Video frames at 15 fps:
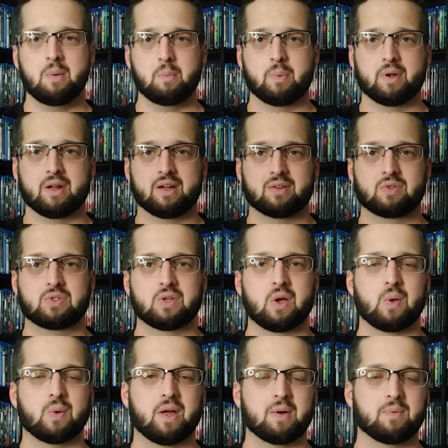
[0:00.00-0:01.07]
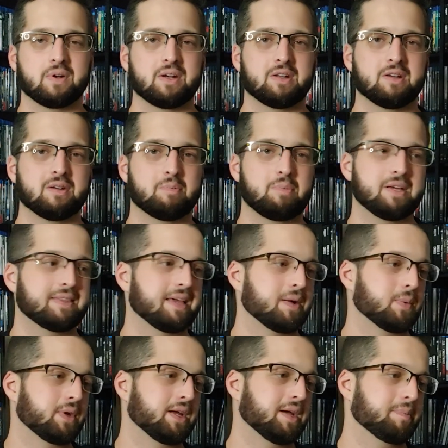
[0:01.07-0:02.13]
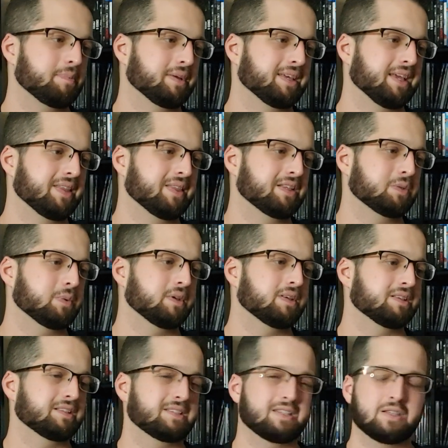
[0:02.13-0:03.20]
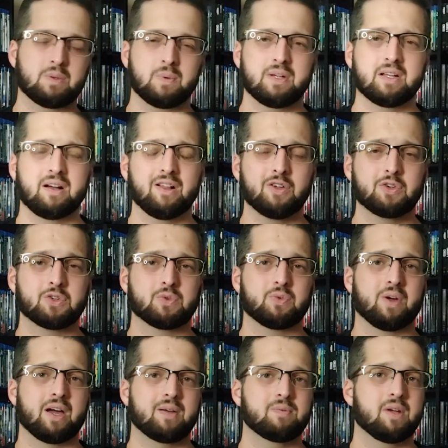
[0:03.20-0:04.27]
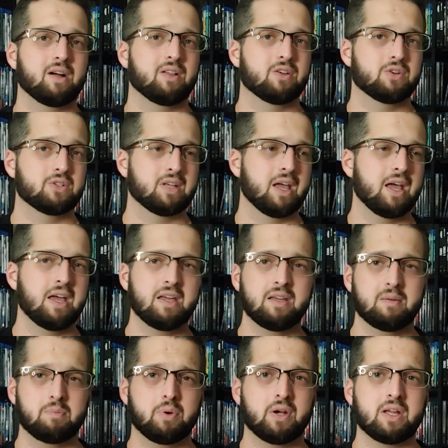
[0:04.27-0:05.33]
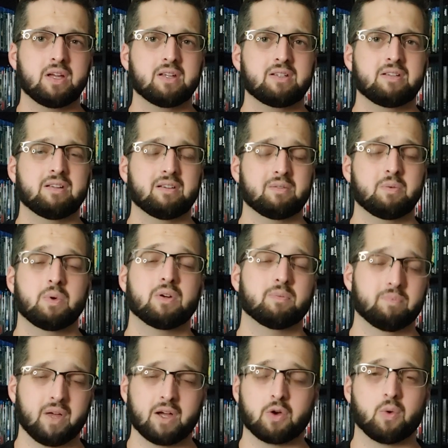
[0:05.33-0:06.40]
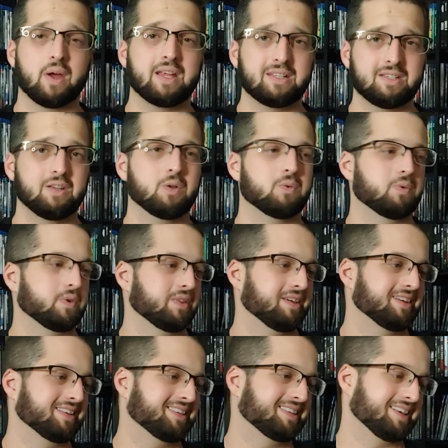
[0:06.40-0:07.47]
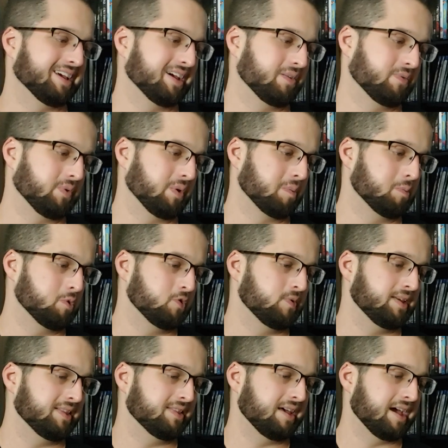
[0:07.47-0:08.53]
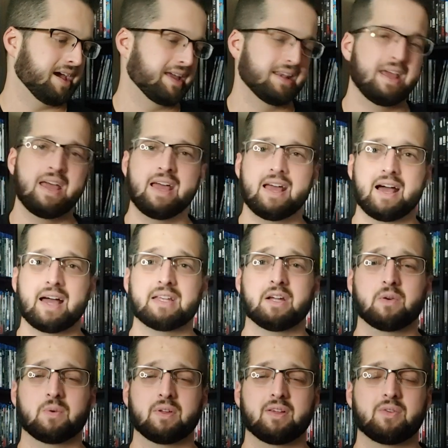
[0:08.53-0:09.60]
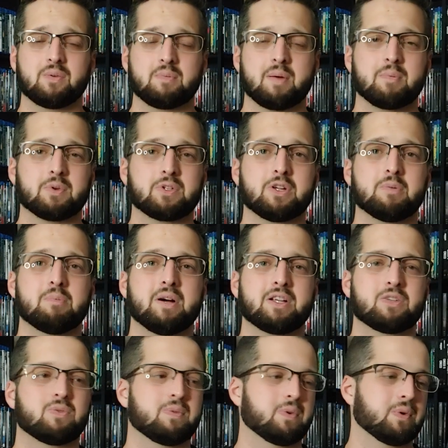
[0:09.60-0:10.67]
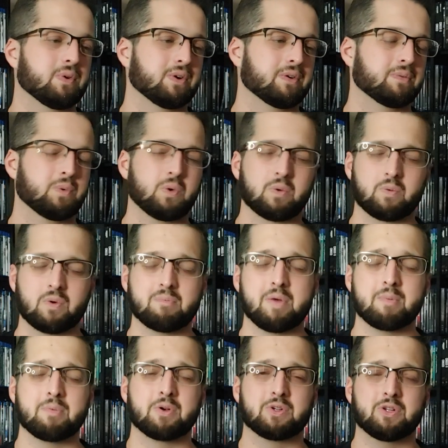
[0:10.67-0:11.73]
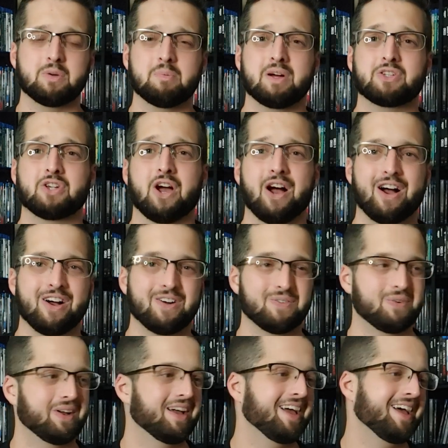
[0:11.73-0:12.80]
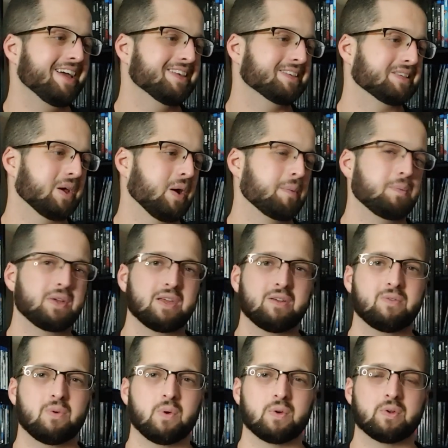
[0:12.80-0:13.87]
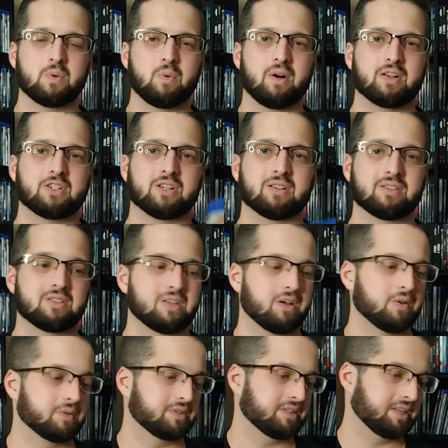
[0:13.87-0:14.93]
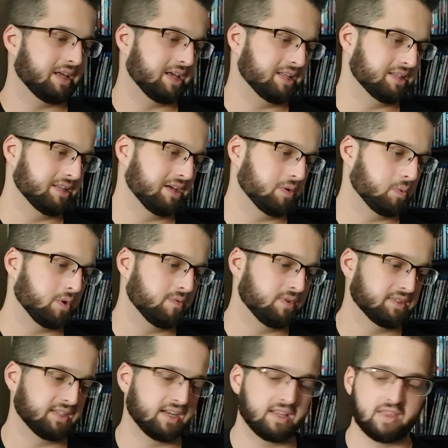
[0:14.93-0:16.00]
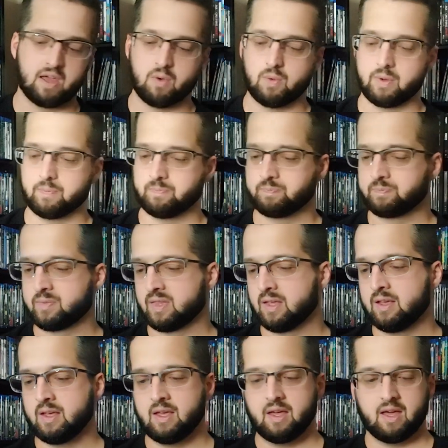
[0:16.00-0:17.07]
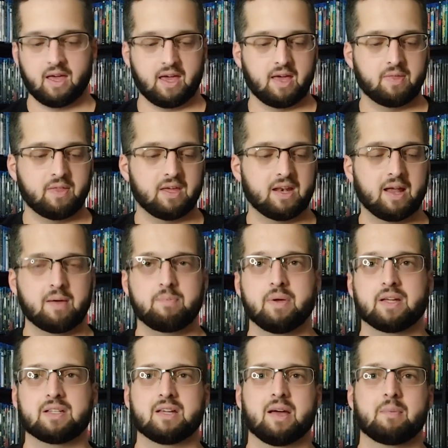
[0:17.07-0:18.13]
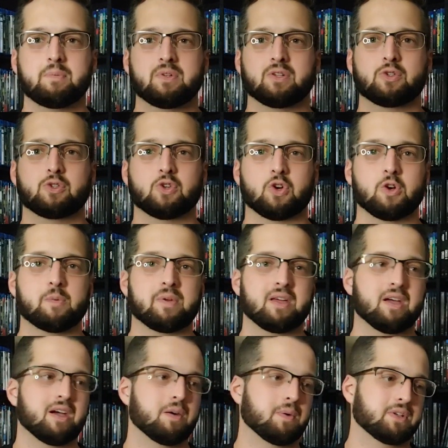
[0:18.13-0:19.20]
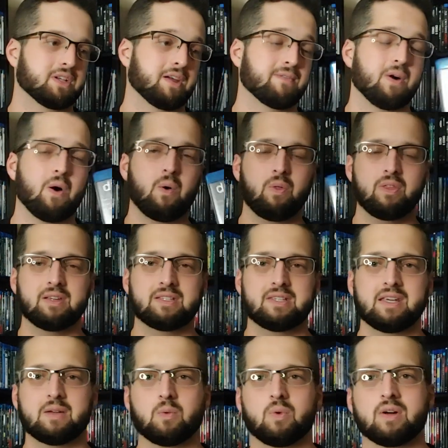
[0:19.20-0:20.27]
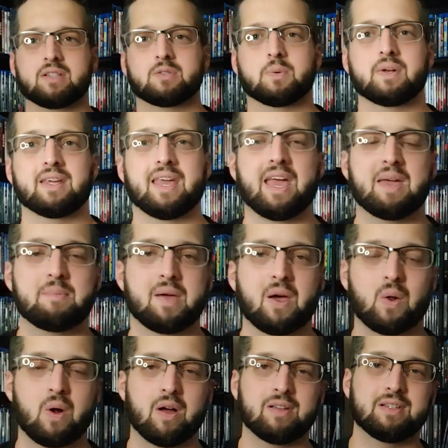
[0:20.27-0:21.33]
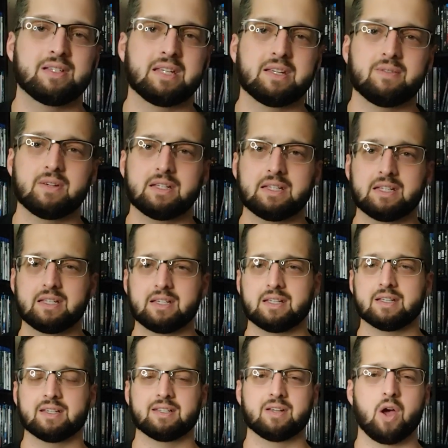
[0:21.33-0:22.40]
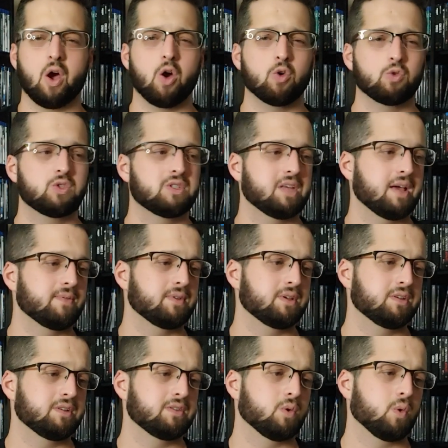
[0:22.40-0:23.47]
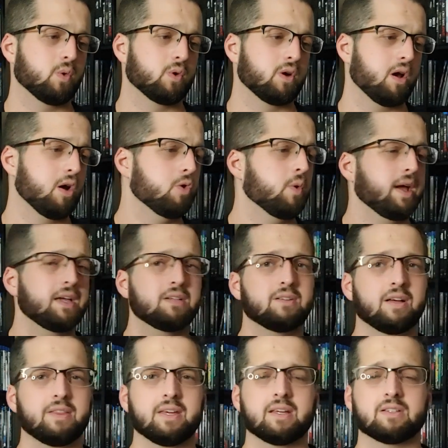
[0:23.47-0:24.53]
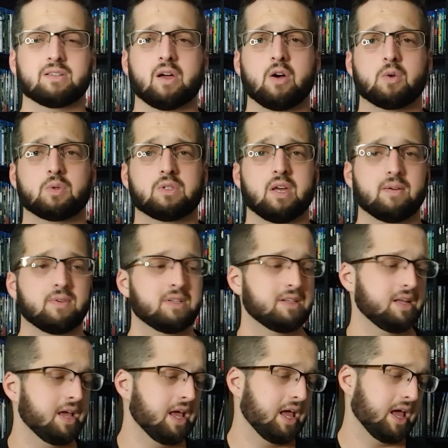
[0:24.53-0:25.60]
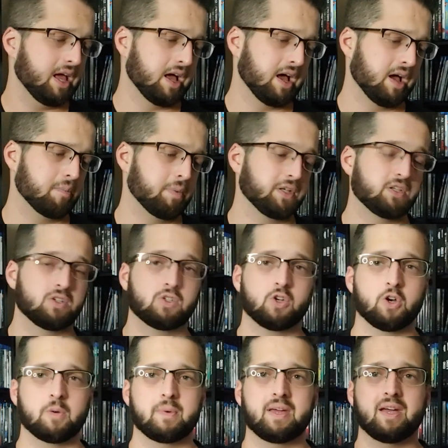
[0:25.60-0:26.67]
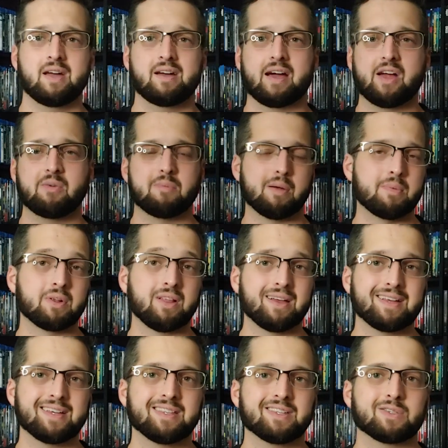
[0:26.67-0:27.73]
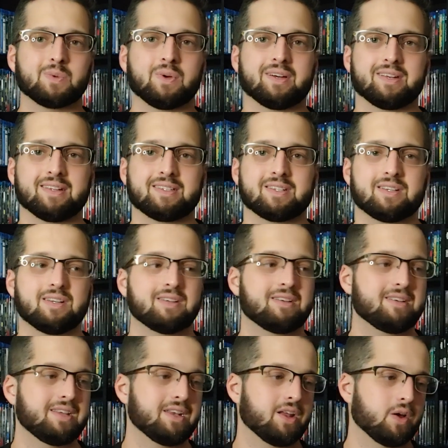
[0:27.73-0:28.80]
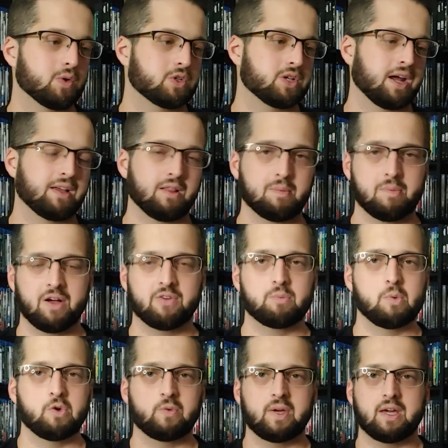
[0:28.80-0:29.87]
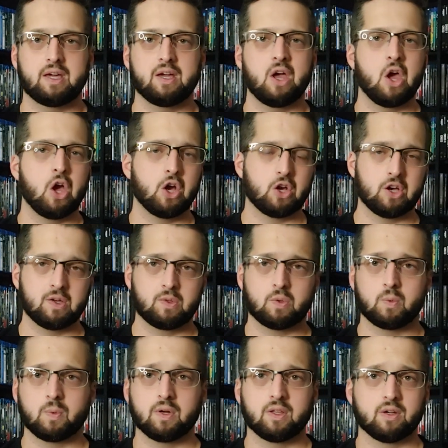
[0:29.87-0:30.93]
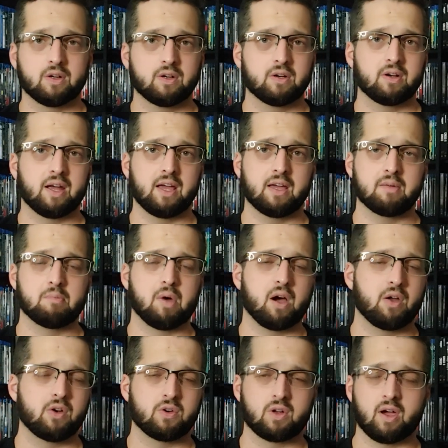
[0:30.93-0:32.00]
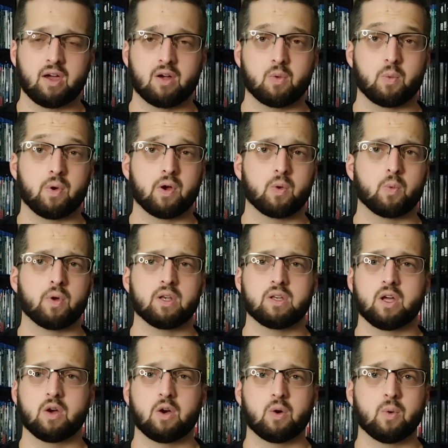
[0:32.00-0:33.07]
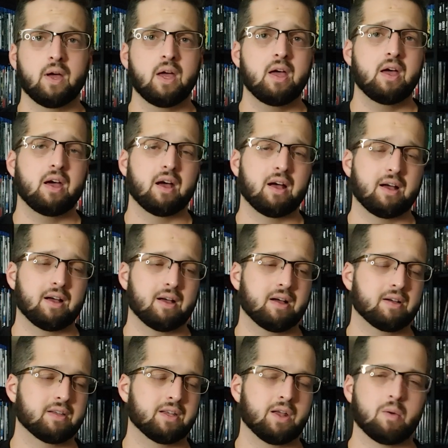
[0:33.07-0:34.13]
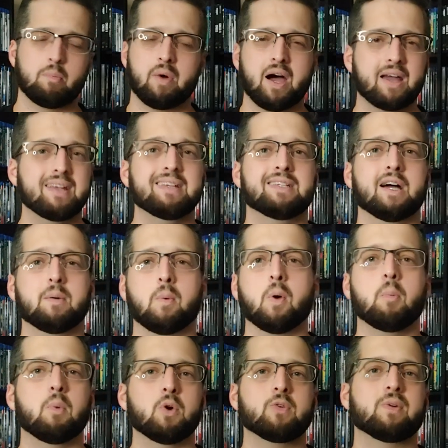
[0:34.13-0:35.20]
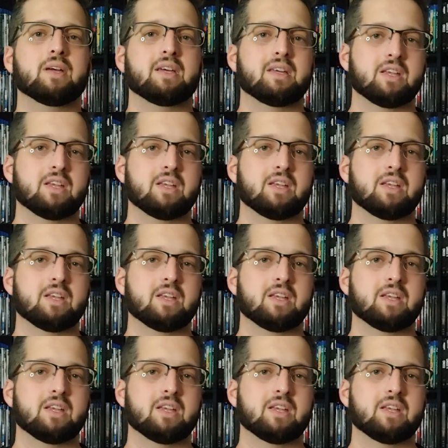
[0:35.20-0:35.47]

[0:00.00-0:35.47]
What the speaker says: But Salt, I wanted to pick that one up. Again, this was $3 or $5. Pretty good, well, a great deal for this, for a movie that I don't really remember too much for or remember too much of. So I'm looking forward to watching Salt and revisiting that one. And then I picked up Disturbia, which I've only seen once when it came out on DVD in 07 or 08. I think it's 07. But Disturbia, I remember liking this one. It's a good, Shia LaBeouf movie. good thriller, a modern kind of Rear Window, body double movie.